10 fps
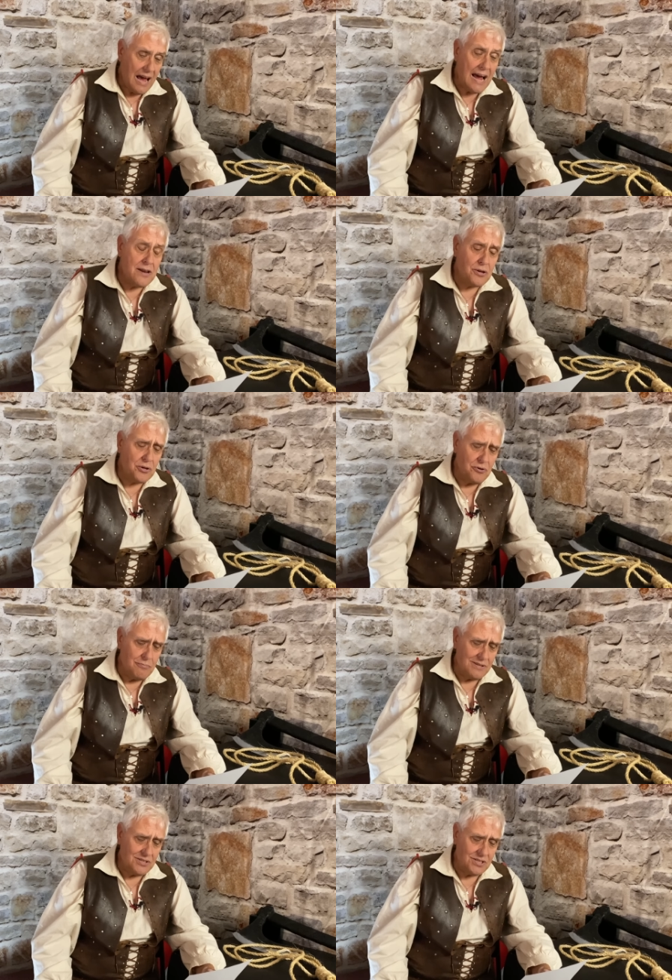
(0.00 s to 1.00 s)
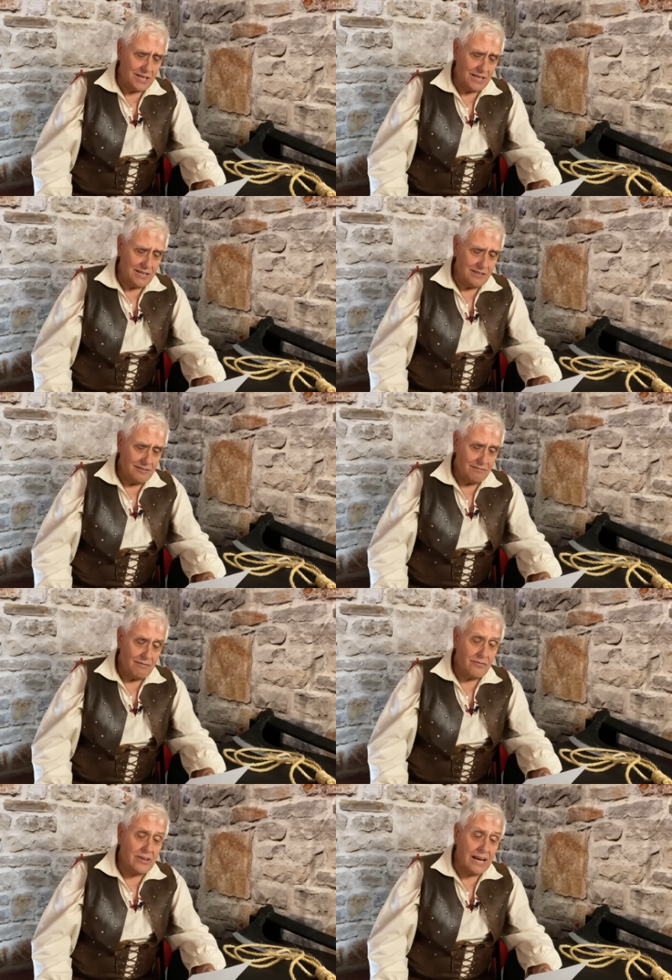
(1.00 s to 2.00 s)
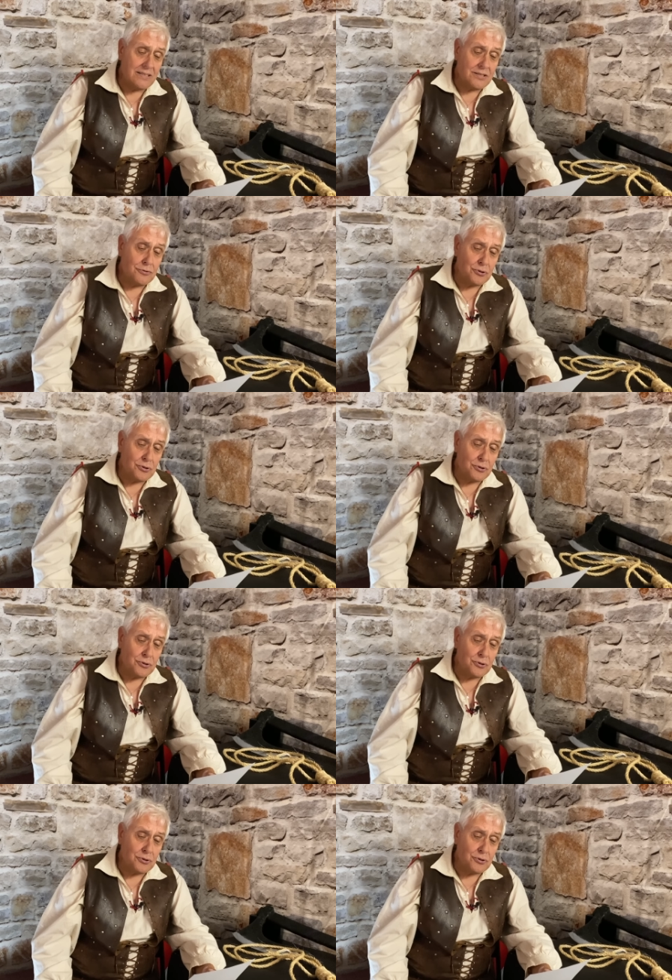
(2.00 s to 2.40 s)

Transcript: and cumin seed, that